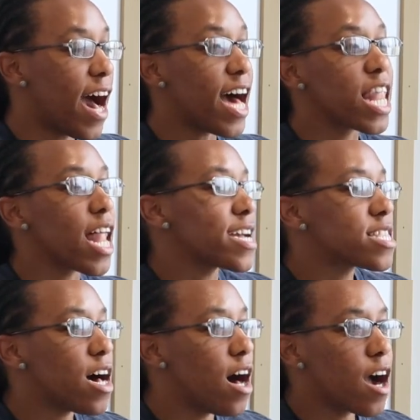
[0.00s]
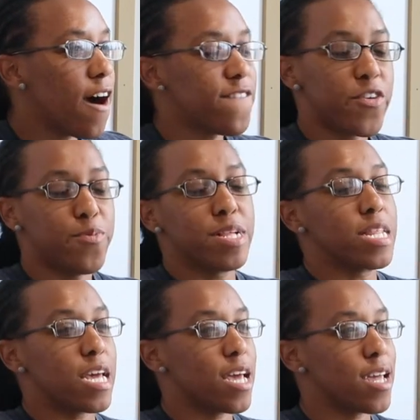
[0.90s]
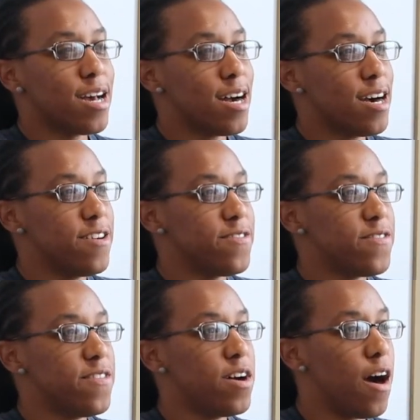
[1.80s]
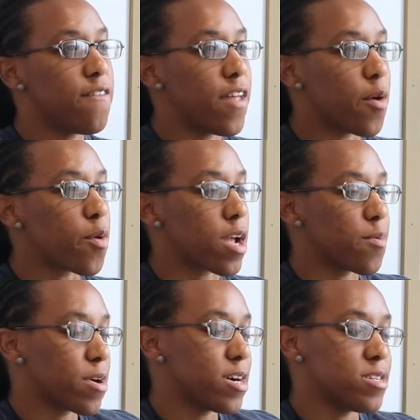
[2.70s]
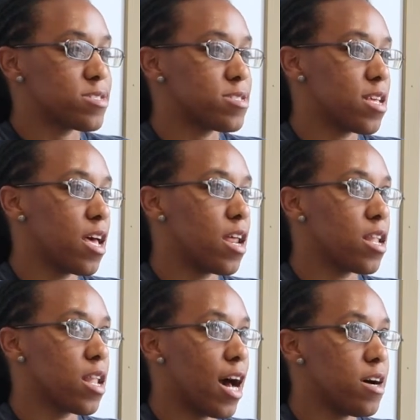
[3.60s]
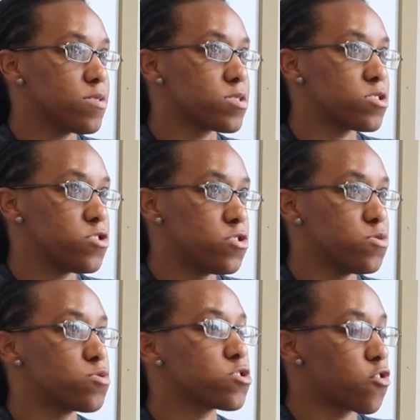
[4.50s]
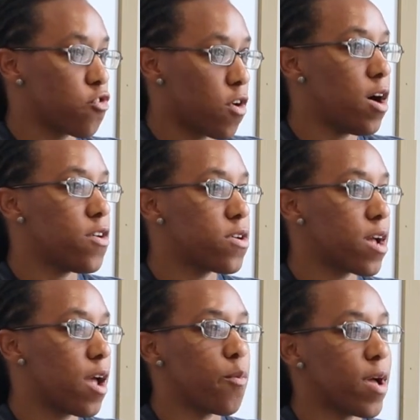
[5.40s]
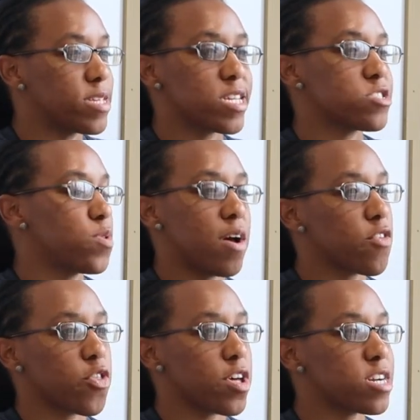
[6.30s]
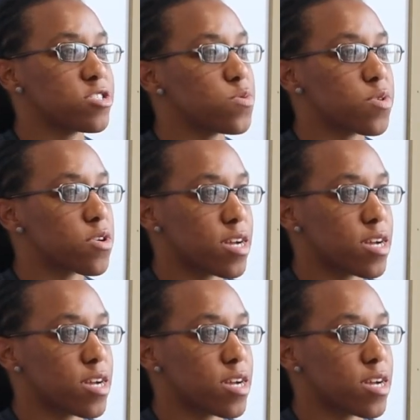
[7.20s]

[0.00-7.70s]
like the uncomfortability of networking because it allows you to grow in ways that you never thought that you would.